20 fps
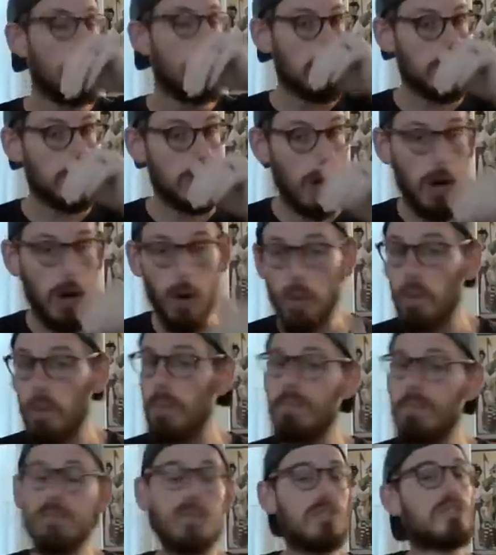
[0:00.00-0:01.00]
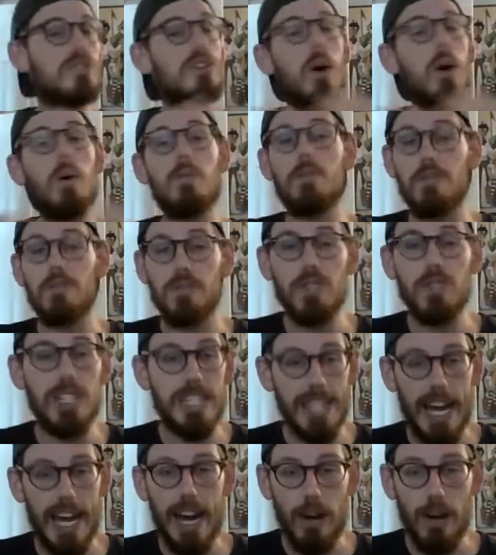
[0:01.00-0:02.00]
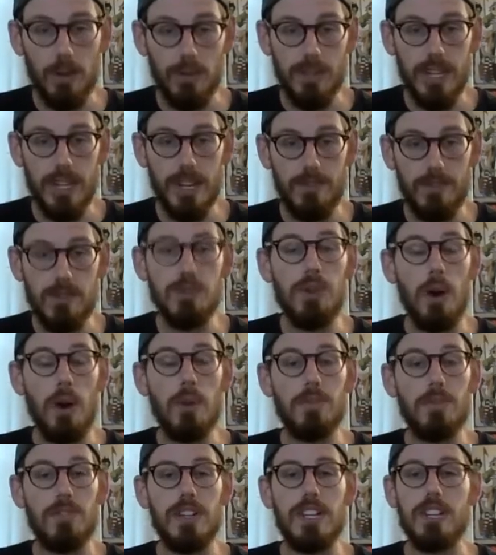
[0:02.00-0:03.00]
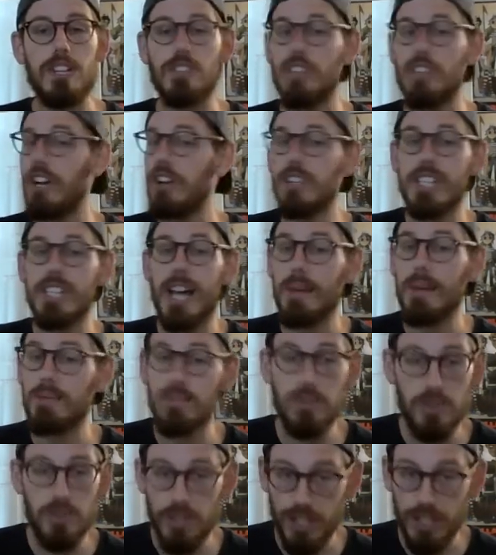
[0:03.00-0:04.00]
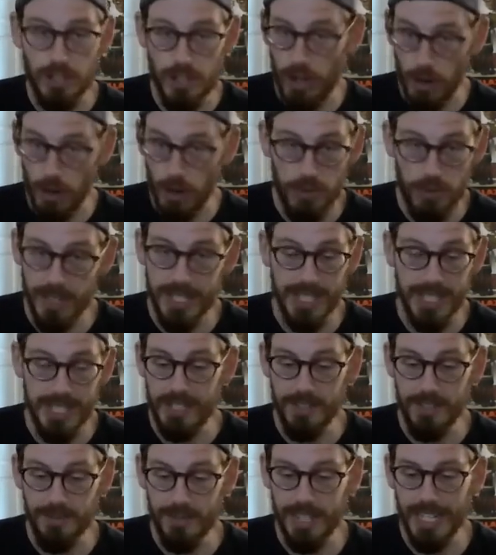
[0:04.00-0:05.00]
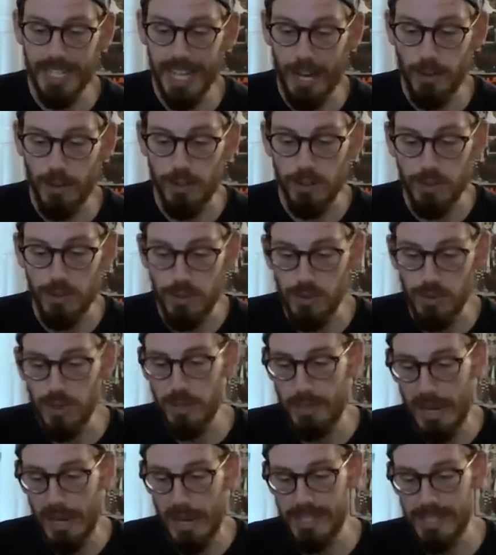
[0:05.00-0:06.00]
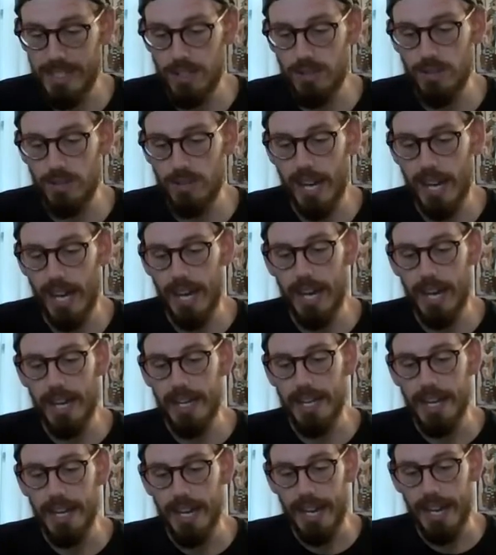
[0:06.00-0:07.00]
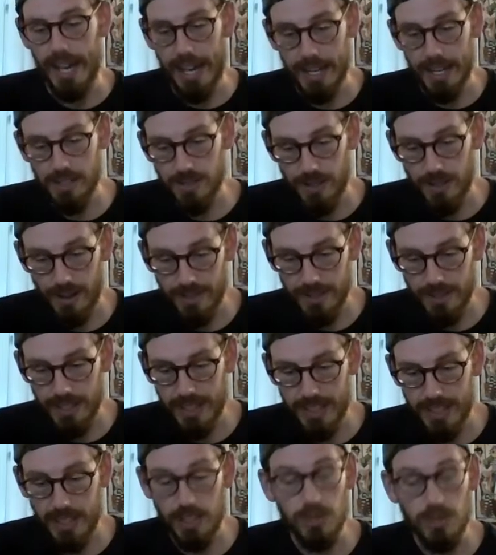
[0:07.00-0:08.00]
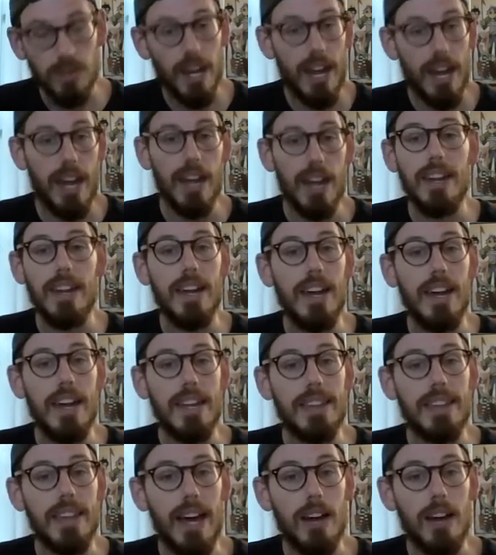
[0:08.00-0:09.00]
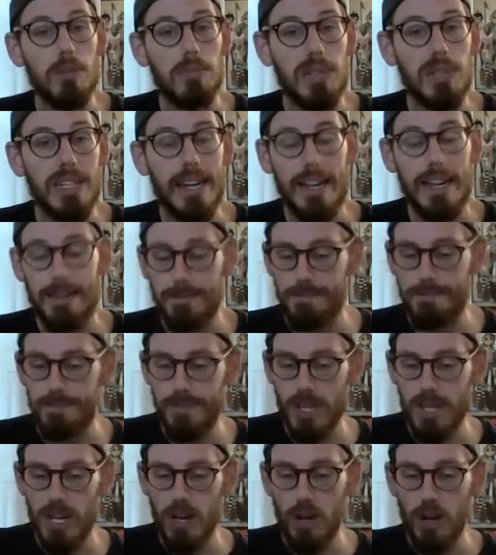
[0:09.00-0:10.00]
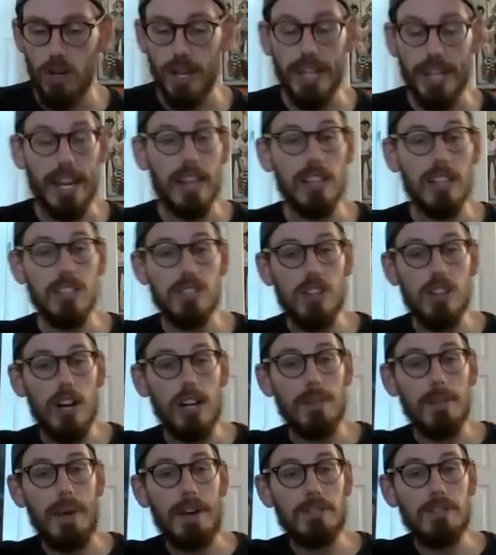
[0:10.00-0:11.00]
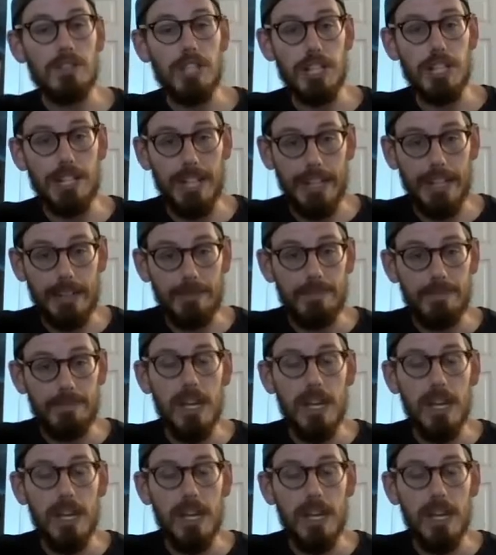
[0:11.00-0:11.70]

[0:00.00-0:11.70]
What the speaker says: So don't freak out if you don't finish. There is absolutely no reason to freak out. You do the best that you can, answer everything you can, and that'll be it. Okay, now let's talk about cheating.